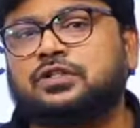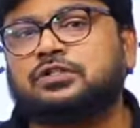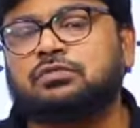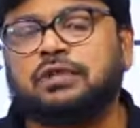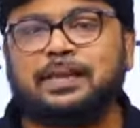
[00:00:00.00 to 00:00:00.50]

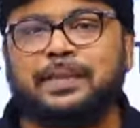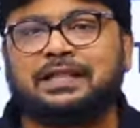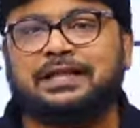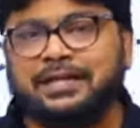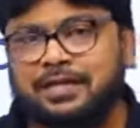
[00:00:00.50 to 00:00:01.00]
So keeping
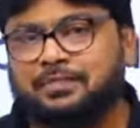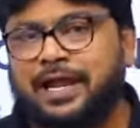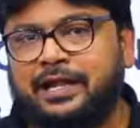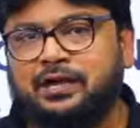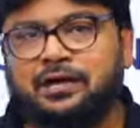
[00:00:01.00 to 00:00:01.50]
that in
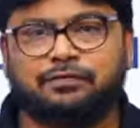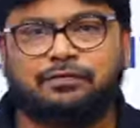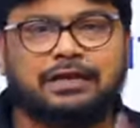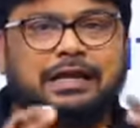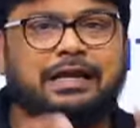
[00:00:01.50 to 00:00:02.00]
mind,
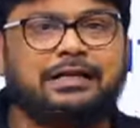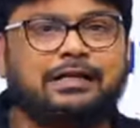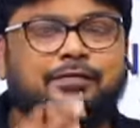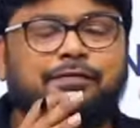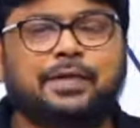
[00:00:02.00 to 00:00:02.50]
after collecting
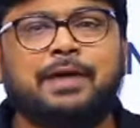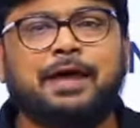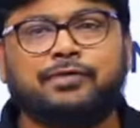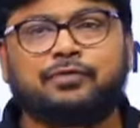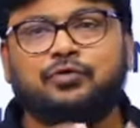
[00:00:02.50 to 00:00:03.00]
the
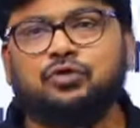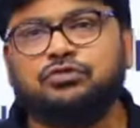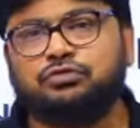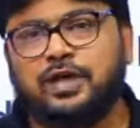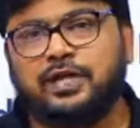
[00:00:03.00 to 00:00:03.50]
feedback from those
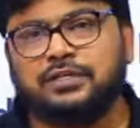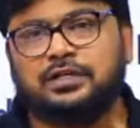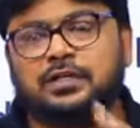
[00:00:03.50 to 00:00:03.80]
students,